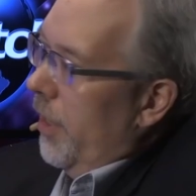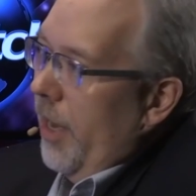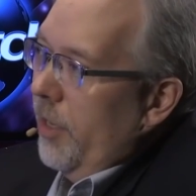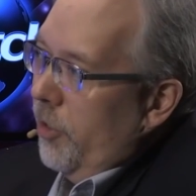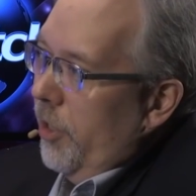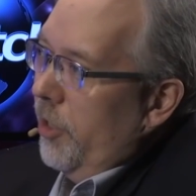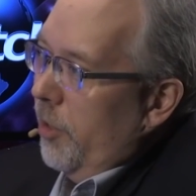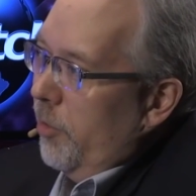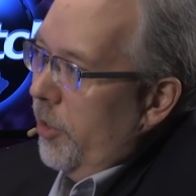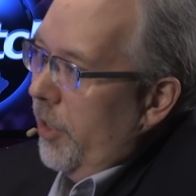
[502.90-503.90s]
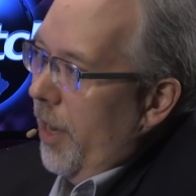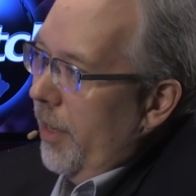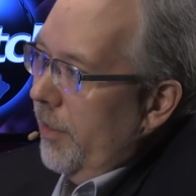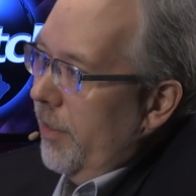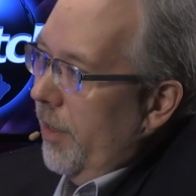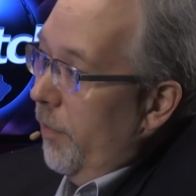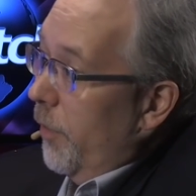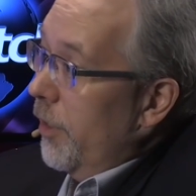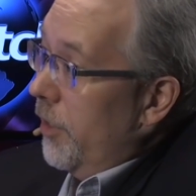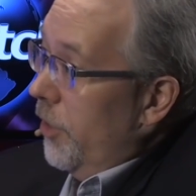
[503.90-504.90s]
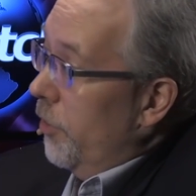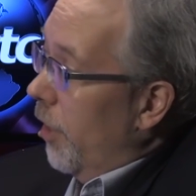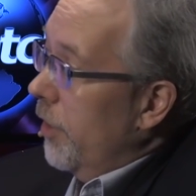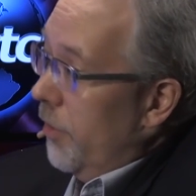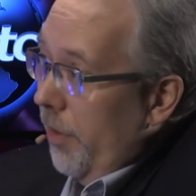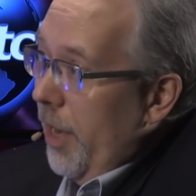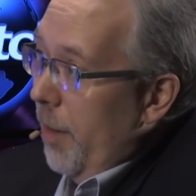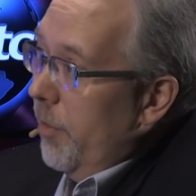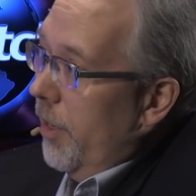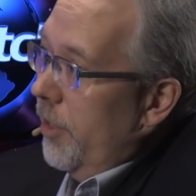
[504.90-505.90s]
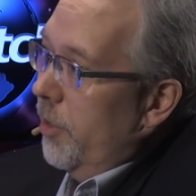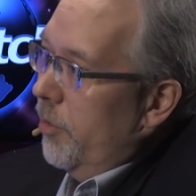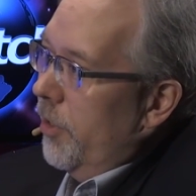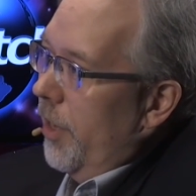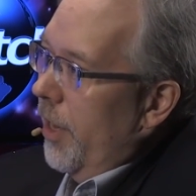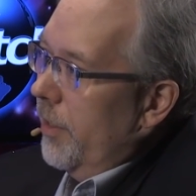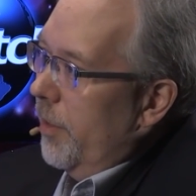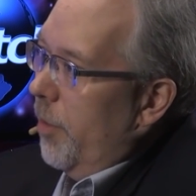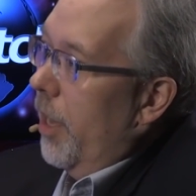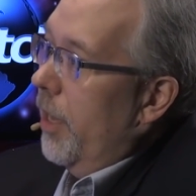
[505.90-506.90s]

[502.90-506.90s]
in ancient Egyptian texts. And the Philistines are also named in Egyptian texts, the